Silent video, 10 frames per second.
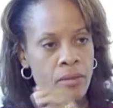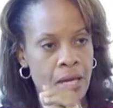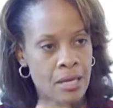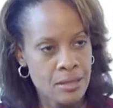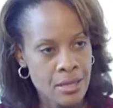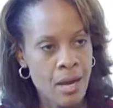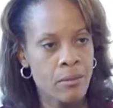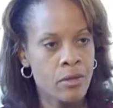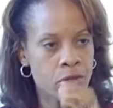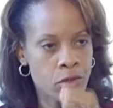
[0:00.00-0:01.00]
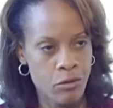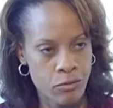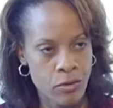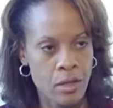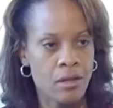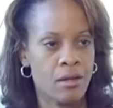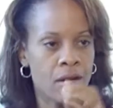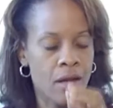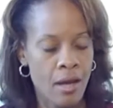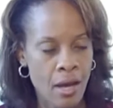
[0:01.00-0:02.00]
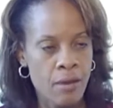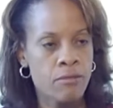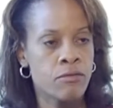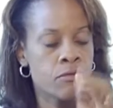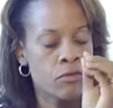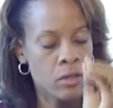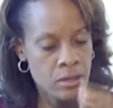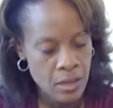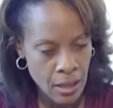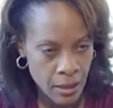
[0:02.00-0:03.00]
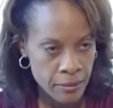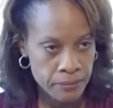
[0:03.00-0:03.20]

examine your feet every day.